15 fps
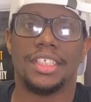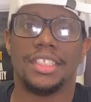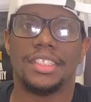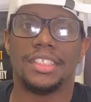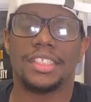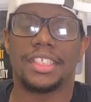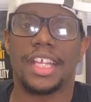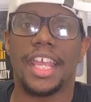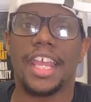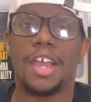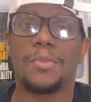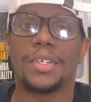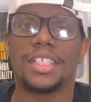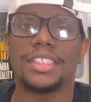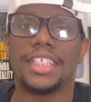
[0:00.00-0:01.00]
Today I
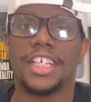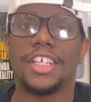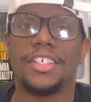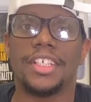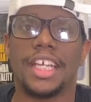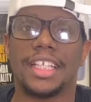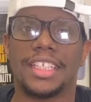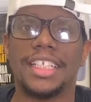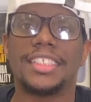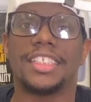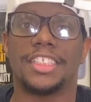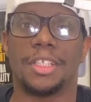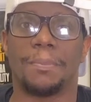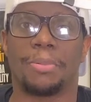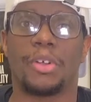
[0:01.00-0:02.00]
want to tell you that,
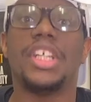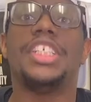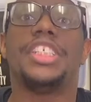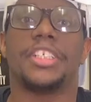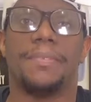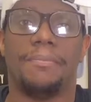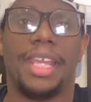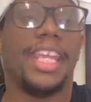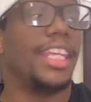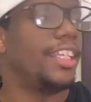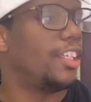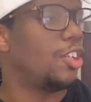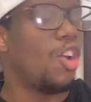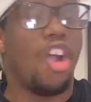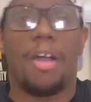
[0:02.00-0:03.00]
listen, the preacher,
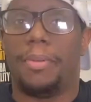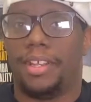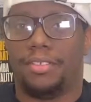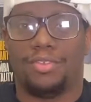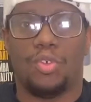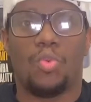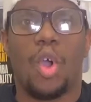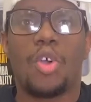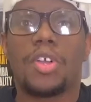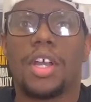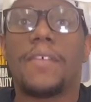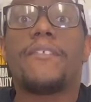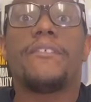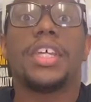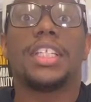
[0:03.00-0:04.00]
me, Corbin, woke
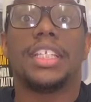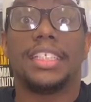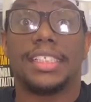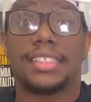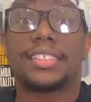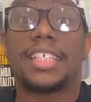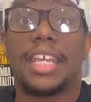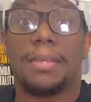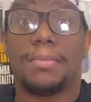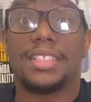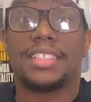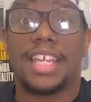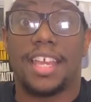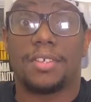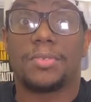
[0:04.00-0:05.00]
up feeling the same
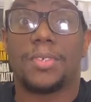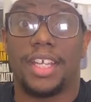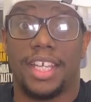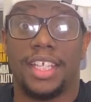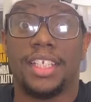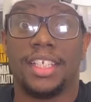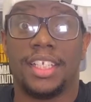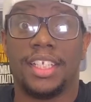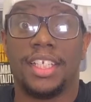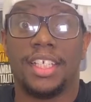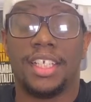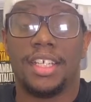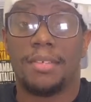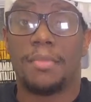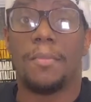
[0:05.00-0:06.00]
exact way.
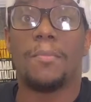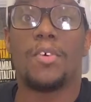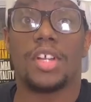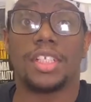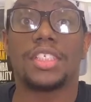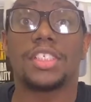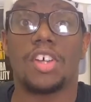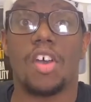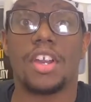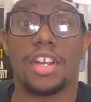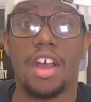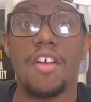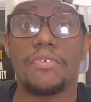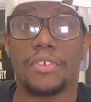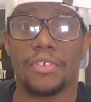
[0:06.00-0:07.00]
My morning
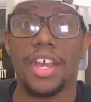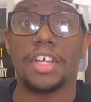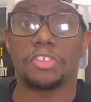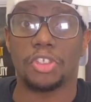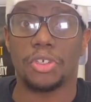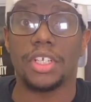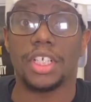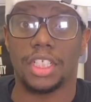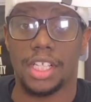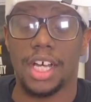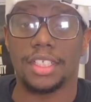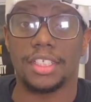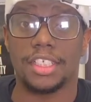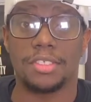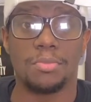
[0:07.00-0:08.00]
started off around 3
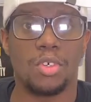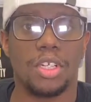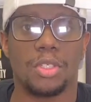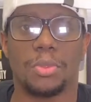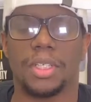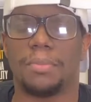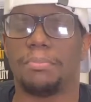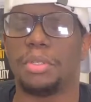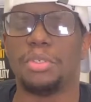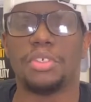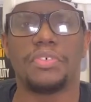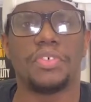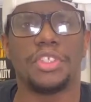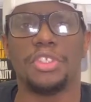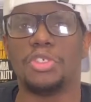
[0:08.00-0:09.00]
o'clock this morning with a
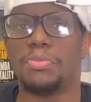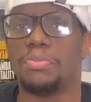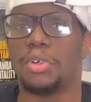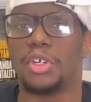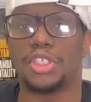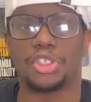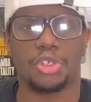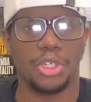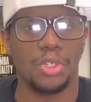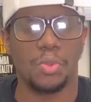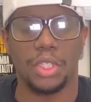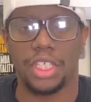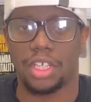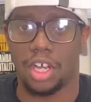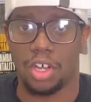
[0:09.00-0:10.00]
beautiful newborn
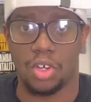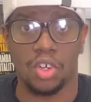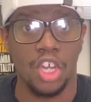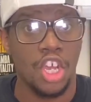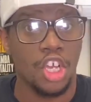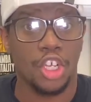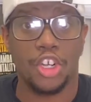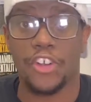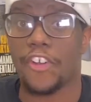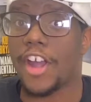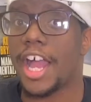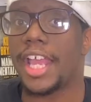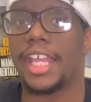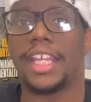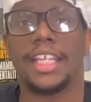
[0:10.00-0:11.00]
3-week-old
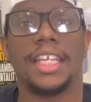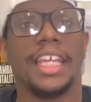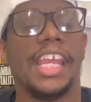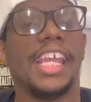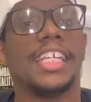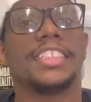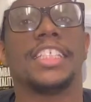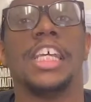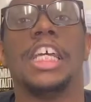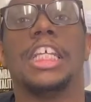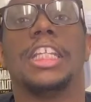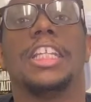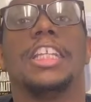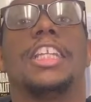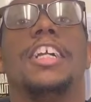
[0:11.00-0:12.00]
crying his
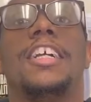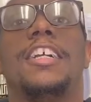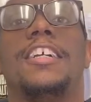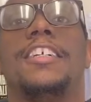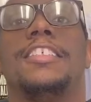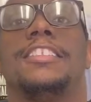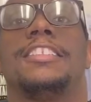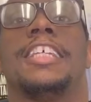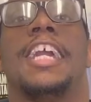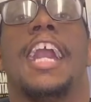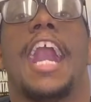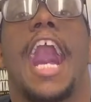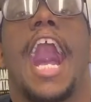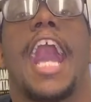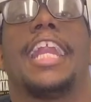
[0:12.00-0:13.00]
lungs
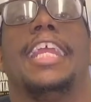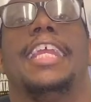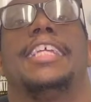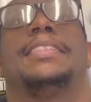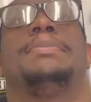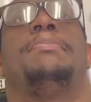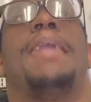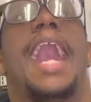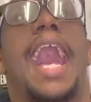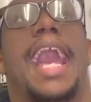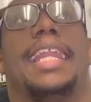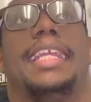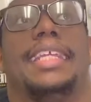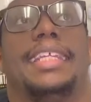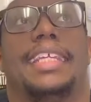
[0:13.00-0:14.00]
out his
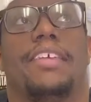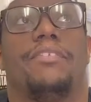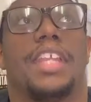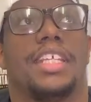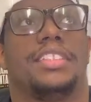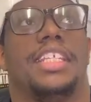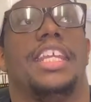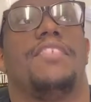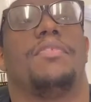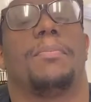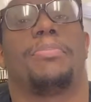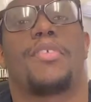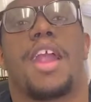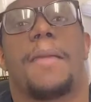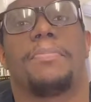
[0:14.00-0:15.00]
body, if that's
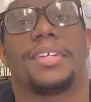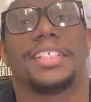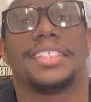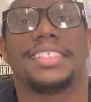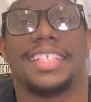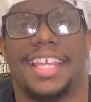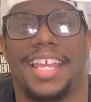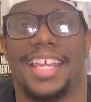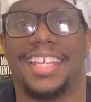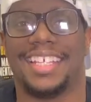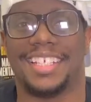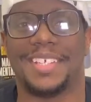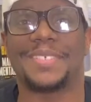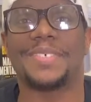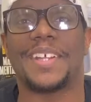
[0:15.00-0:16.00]
even proper to say.
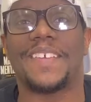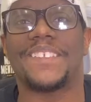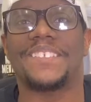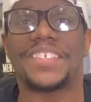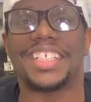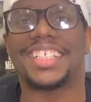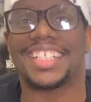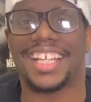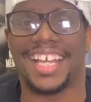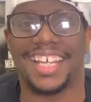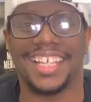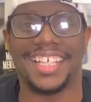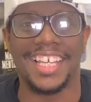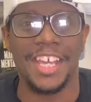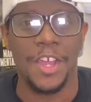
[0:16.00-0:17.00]
That's what it felt
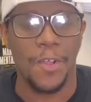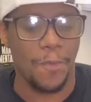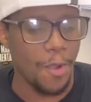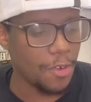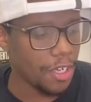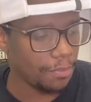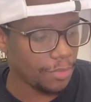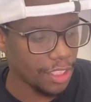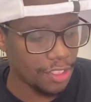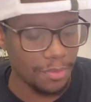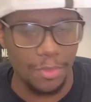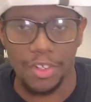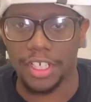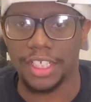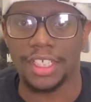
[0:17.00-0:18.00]
like. Woke up this
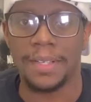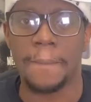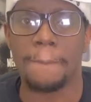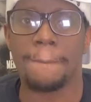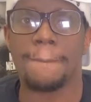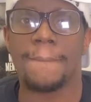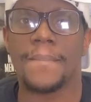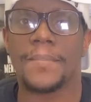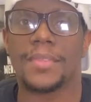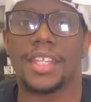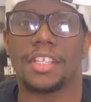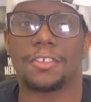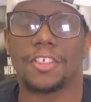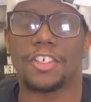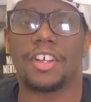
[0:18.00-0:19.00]
morning
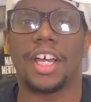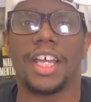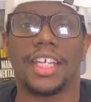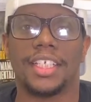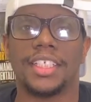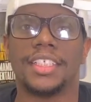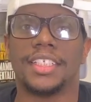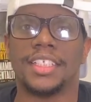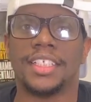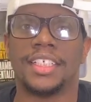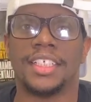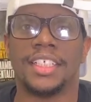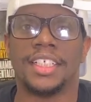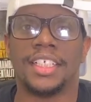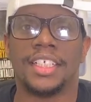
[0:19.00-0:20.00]
crying.
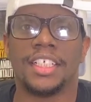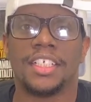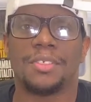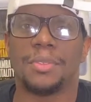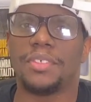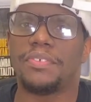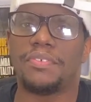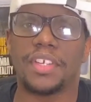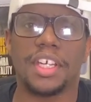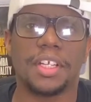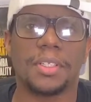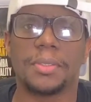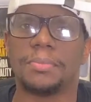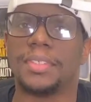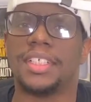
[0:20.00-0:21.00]
We
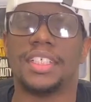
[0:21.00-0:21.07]
fed him,